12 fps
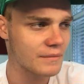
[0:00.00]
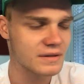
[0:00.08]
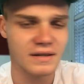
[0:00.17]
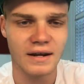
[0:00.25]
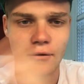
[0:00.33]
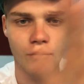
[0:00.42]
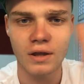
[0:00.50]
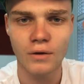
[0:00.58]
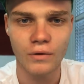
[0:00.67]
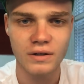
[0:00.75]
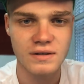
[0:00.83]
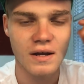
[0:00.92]
is that I really
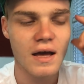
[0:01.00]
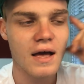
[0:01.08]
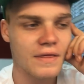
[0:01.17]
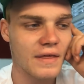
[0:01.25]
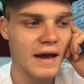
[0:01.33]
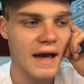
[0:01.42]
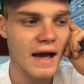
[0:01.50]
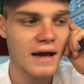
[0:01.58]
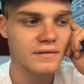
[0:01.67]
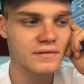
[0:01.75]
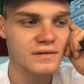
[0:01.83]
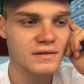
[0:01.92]
wish they
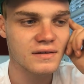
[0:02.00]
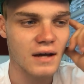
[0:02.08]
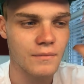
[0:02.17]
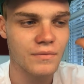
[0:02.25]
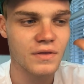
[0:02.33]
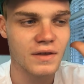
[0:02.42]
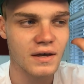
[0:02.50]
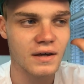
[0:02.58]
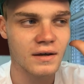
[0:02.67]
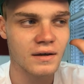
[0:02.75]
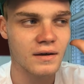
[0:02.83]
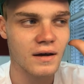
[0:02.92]
had
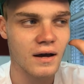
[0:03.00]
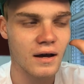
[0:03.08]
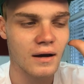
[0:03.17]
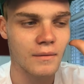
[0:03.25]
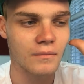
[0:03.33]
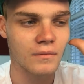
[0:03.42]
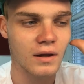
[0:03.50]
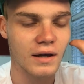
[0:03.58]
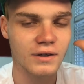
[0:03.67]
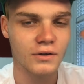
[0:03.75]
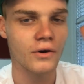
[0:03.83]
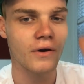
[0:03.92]
something
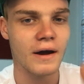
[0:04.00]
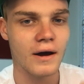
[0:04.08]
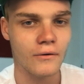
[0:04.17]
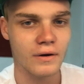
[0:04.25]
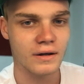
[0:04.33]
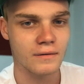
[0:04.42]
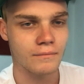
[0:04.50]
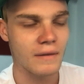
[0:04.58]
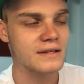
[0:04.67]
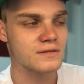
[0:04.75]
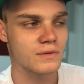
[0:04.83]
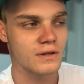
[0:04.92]
like, you know how in
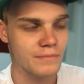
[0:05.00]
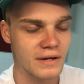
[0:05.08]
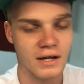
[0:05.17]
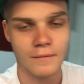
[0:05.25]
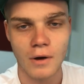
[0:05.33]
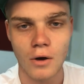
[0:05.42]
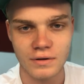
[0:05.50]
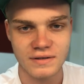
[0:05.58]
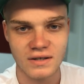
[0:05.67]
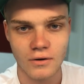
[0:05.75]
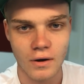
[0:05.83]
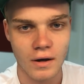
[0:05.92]
Matt Smith, Peter Capaldi's
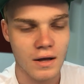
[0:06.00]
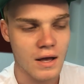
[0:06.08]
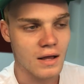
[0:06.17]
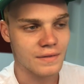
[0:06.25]
era,